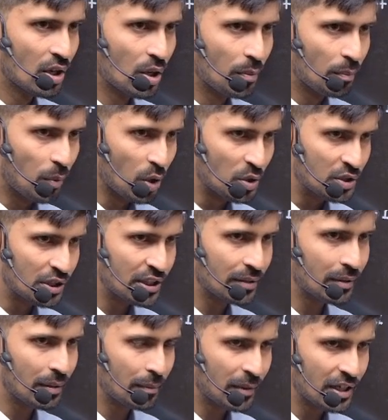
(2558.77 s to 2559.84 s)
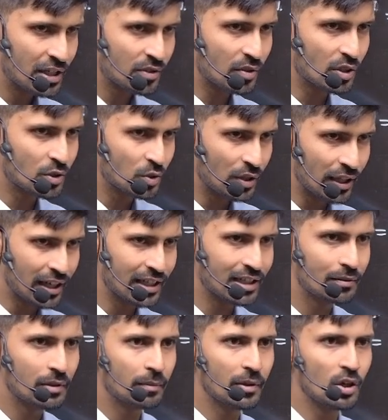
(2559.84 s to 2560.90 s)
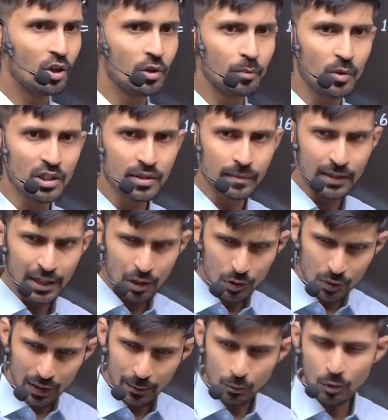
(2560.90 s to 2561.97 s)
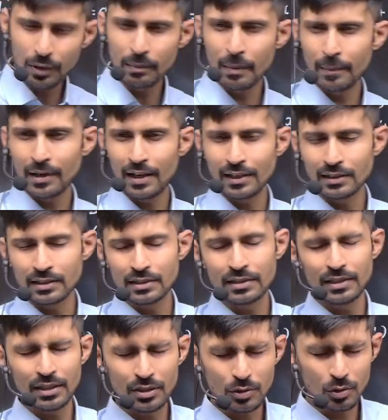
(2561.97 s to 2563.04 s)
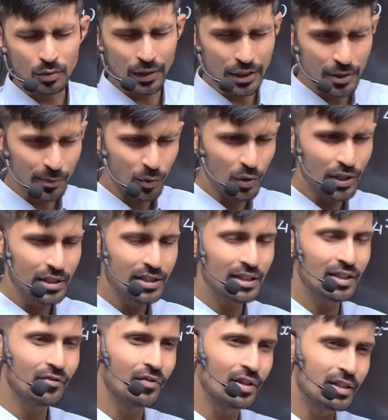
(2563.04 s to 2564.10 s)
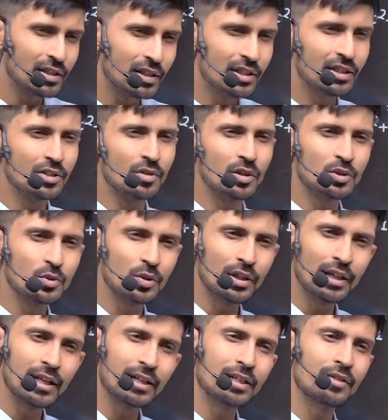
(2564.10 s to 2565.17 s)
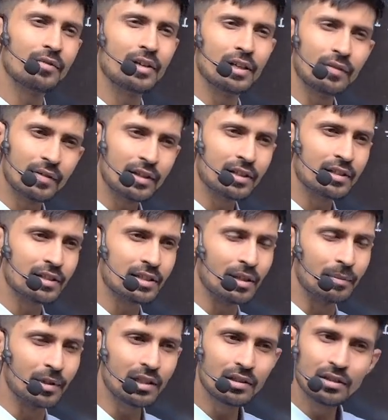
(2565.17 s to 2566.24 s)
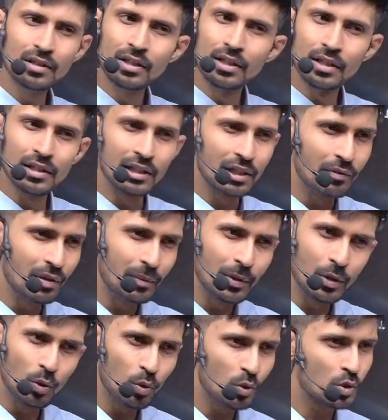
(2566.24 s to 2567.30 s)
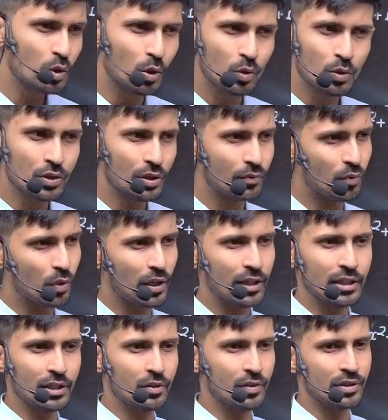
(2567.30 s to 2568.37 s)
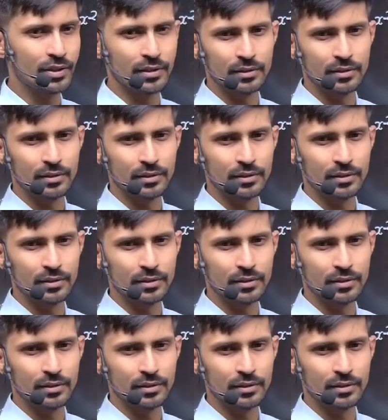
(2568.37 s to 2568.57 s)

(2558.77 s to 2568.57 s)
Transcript: Positive number is equals to negative number, not possible. Now you have to remember like this. Yes, to exponential function is equals to negative whenever it is coming. There will be no solution for that equation.